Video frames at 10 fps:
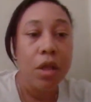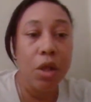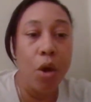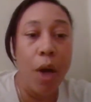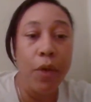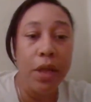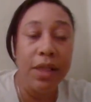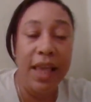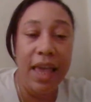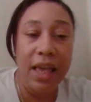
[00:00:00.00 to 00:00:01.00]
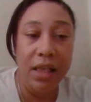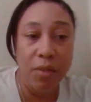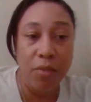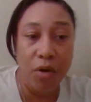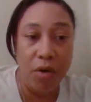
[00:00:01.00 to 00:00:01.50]
So I wanted to hang
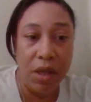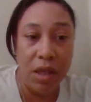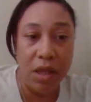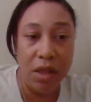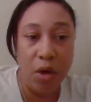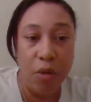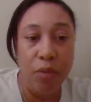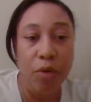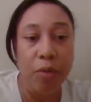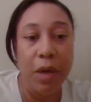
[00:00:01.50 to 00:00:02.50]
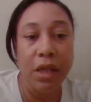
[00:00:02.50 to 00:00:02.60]
some curtains in her room,